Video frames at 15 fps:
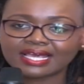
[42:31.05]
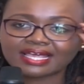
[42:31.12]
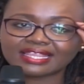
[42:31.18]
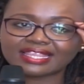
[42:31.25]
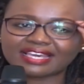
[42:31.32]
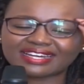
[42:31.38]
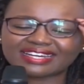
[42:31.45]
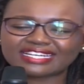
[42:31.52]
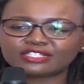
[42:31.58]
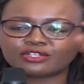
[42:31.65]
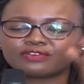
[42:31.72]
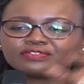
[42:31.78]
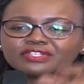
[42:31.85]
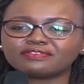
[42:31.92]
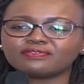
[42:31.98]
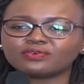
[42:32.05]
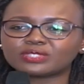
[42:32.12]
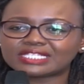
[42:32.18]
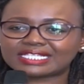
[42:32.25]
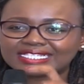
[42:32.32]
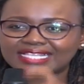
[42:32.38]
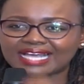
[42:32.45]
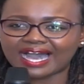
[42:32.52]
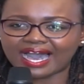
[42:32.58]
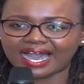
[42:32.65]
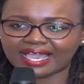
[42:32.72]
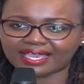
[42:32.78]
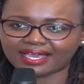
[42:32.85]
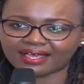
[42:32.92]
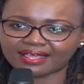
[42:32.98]
their rate of divorce is
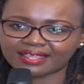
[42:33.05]
higher